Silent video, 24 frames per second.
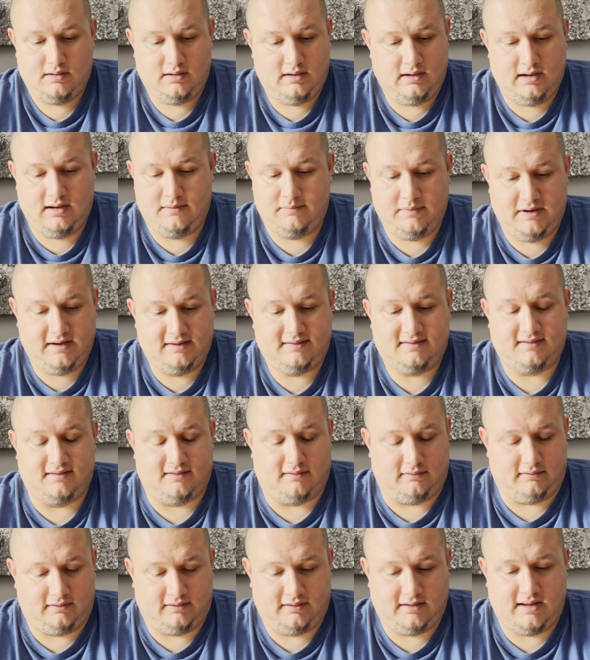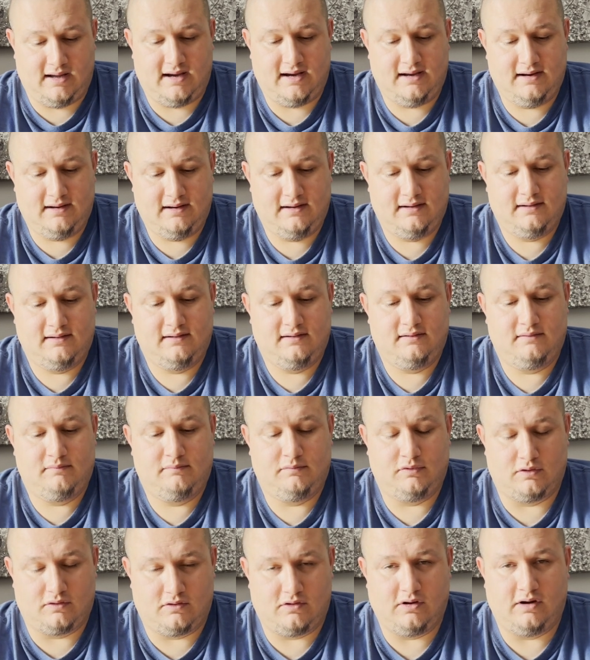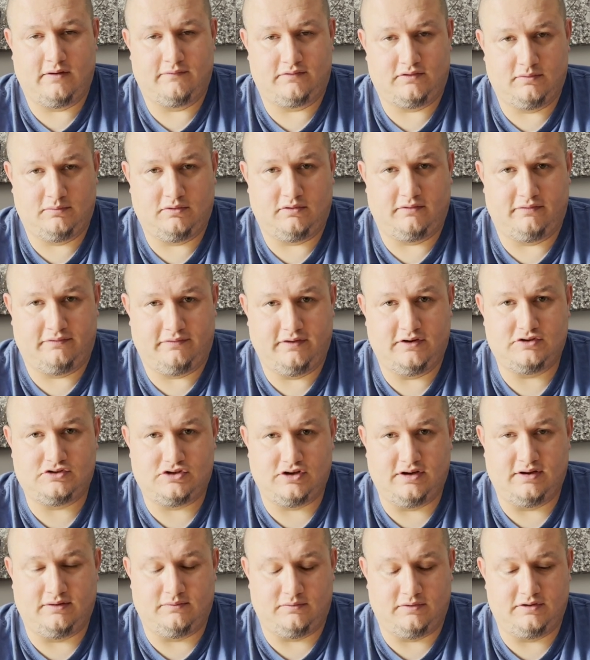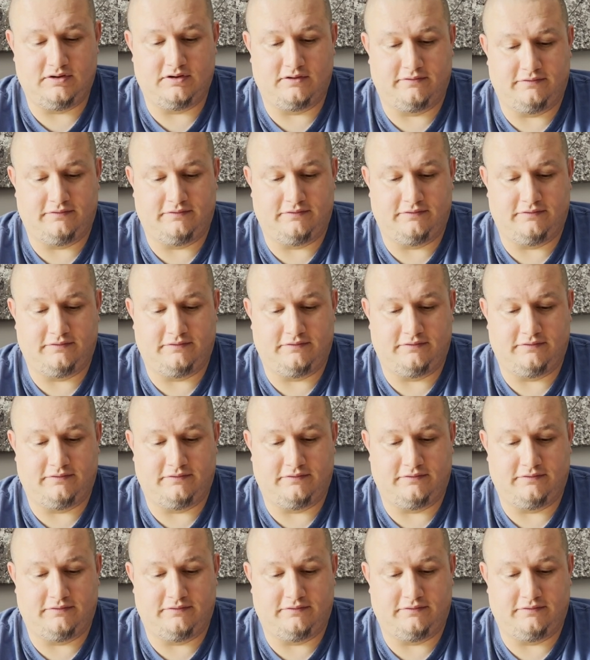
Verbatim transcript: it makes it a lot more comfortable fishing when you're